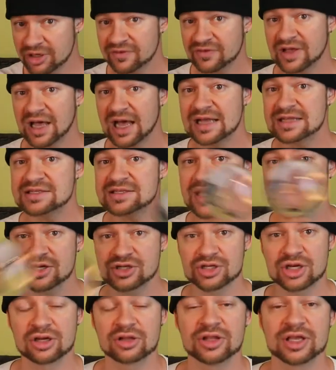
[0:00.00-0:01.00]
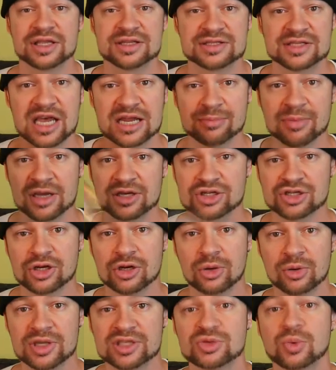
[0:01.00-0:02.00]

bit of contact juggling inside my show,